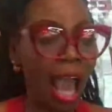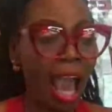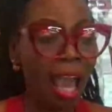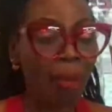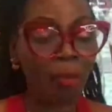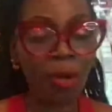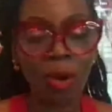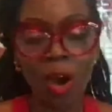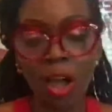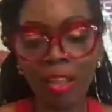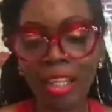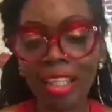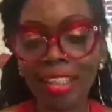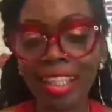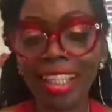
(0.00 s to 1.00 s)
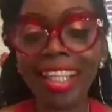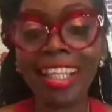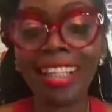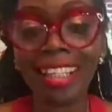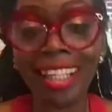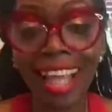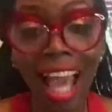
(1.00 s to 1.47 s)
I am calling the
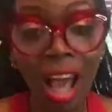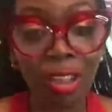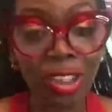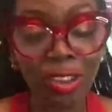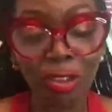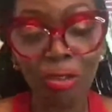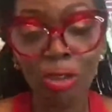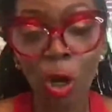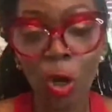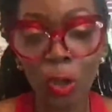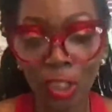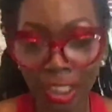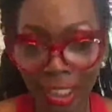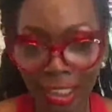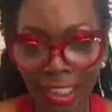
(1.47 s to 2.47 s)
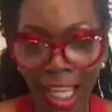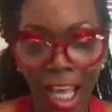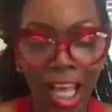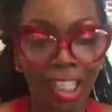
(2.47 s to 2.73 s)
Healing House of Roses.